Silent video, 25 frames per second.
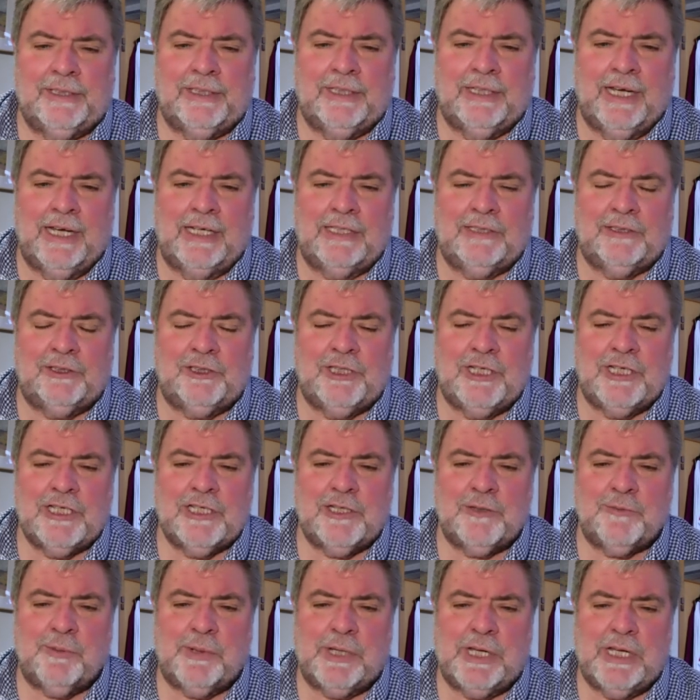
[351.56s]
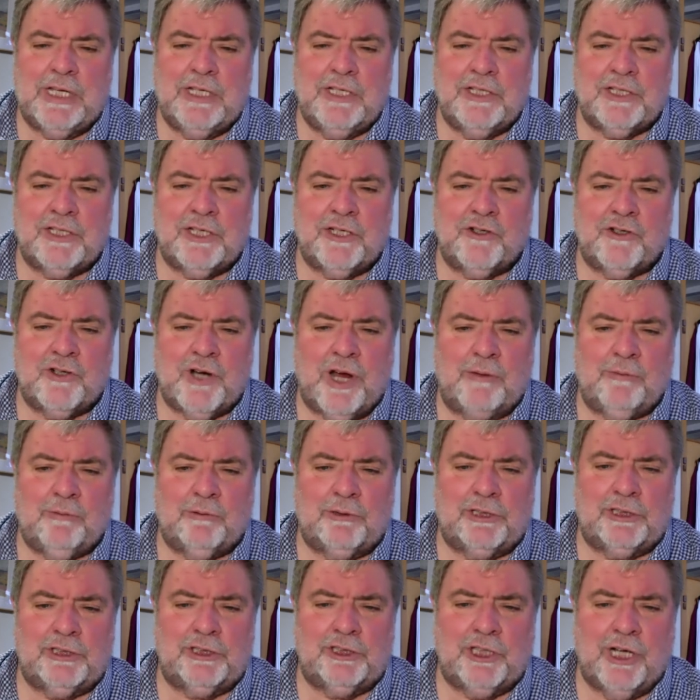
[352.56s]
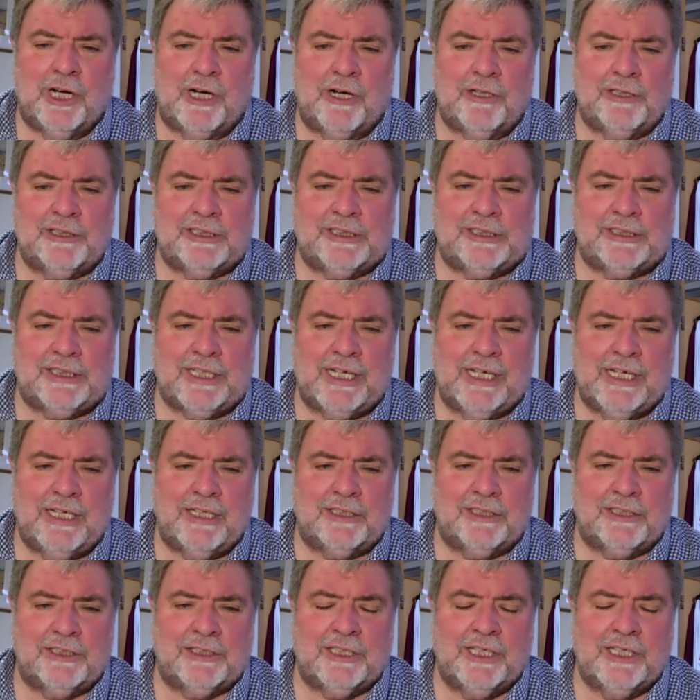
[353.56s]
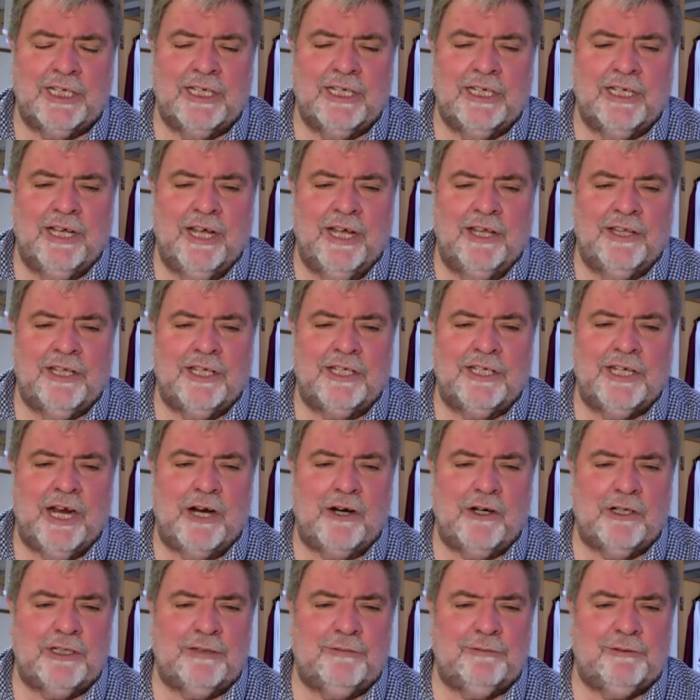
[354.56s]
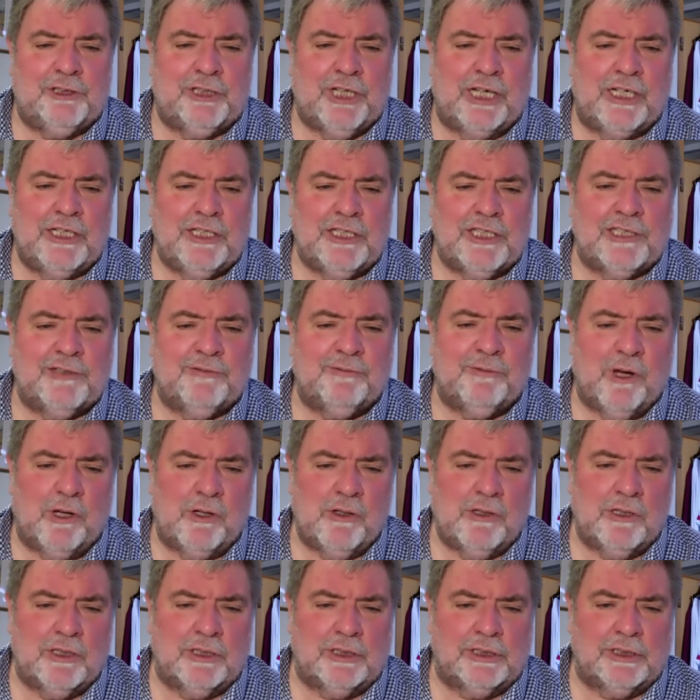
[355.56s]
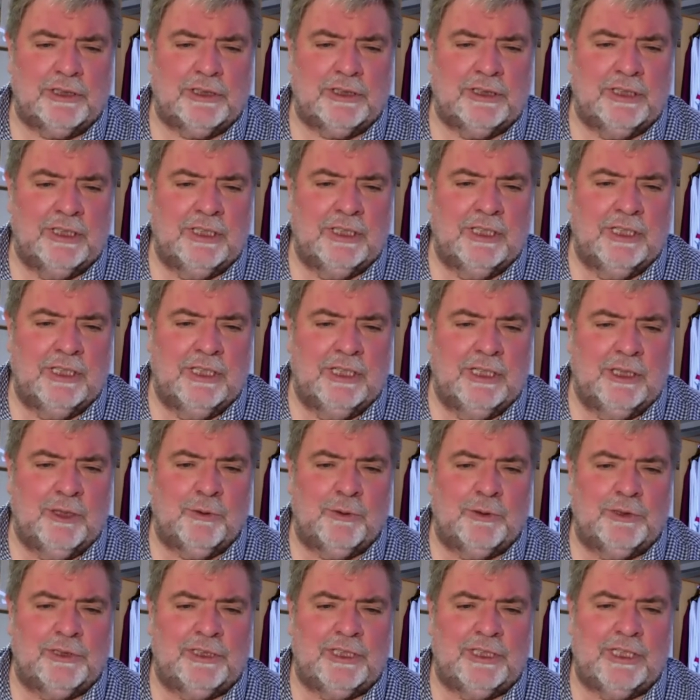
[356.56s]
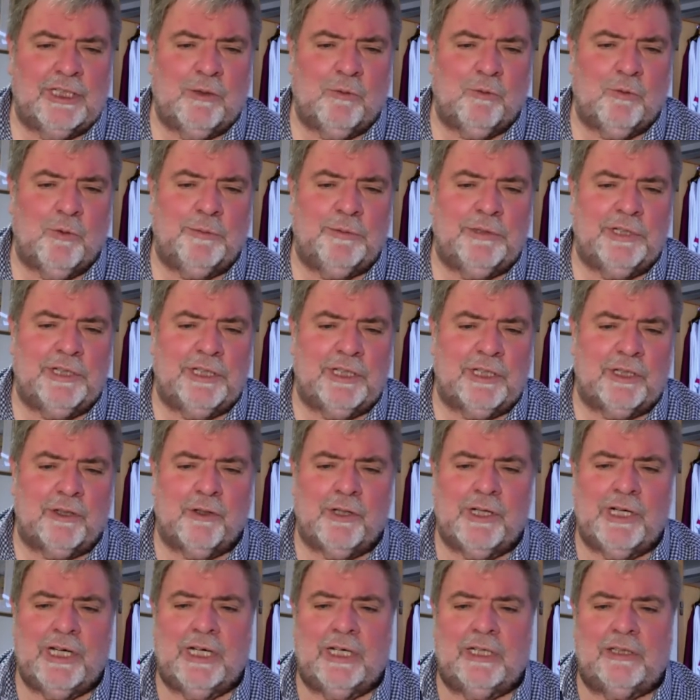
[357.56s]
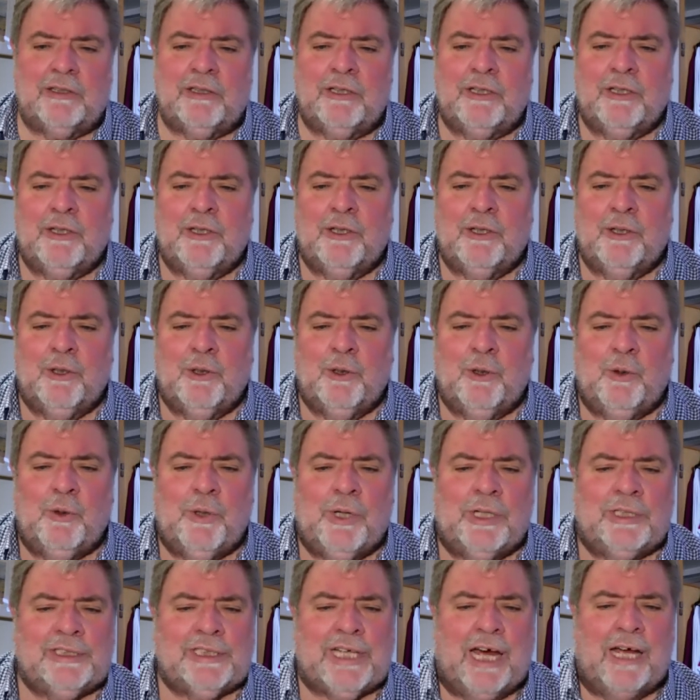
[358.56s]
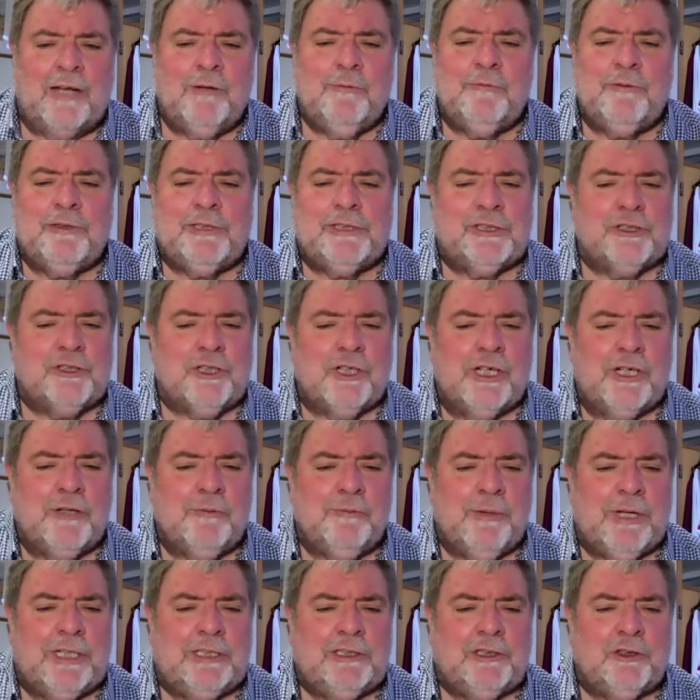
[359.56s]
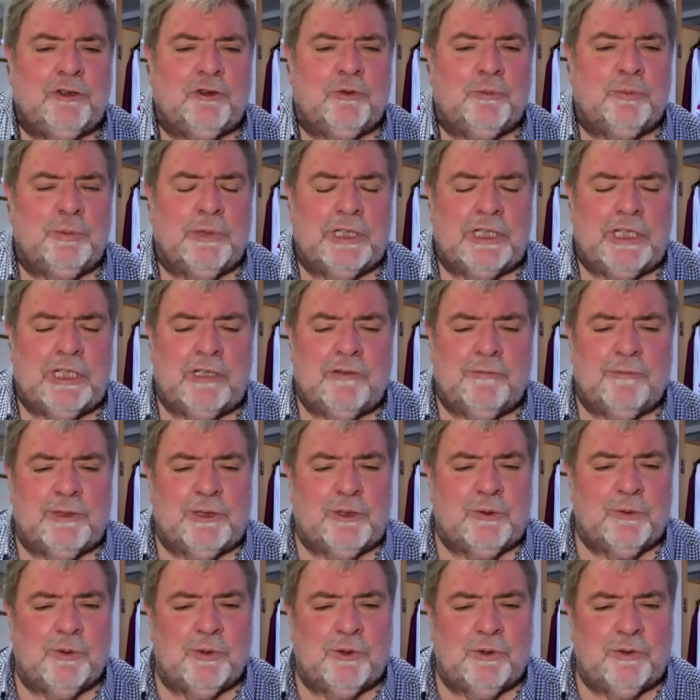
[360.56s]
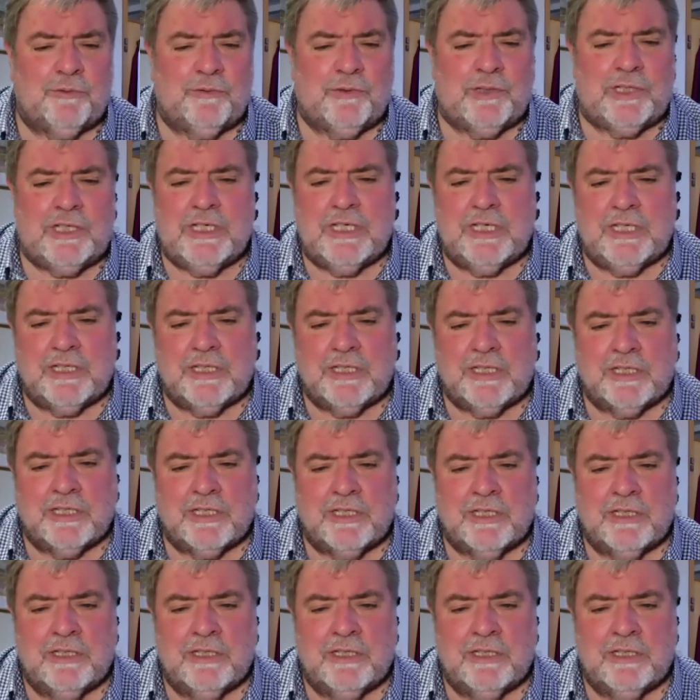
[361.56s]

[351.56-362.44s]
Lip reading: As Jesus begins to travel to Jairus' house, the narrative changes focus to a sick woman in the crowd who has unrestrained menstrual bleeding for 12 years.